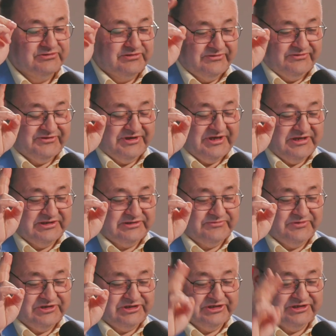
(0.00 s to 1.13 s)
Two things
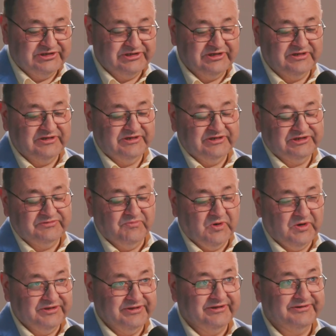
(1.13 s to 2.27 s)
which is in this
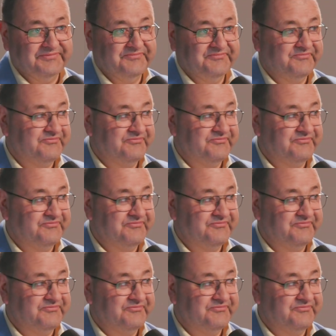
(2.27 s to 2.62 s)
model,